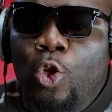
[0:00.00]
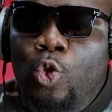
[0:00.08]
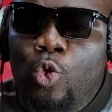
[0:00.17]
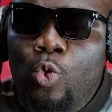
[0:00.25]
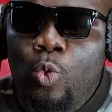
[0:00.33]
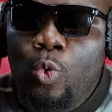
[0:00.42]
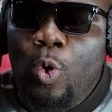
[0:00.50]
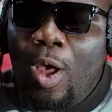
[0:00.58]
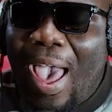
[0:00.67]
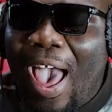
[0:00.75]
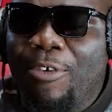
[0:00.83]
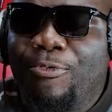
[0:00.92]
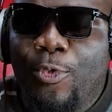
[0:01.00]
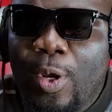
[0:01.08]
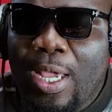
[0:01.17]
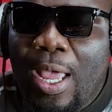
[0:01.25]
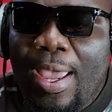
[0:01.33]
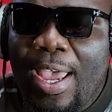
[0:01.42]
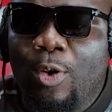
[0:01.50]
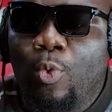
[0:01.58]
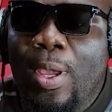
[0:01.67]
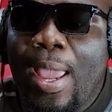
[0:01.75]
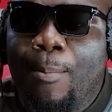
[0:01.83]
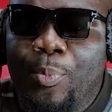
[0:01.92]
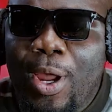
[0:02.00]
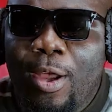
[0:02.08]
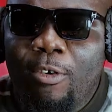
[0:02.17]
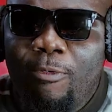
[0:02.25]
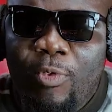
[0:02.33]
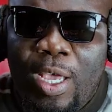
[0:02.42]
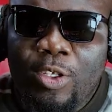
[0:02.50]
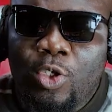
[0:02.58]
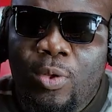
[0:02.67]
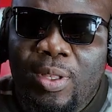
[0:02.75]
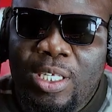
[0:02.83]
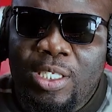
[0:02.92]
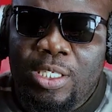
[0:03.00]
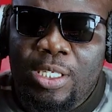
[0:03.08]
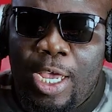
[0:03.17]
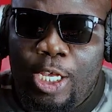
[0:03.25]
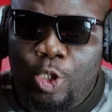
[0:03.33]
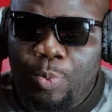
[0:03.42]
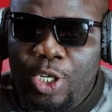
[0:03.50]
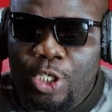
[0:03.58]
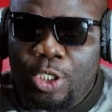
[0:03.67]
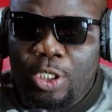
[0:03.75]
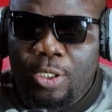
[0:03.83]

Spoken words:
to Africa and we are proud of her. And so this is her speech.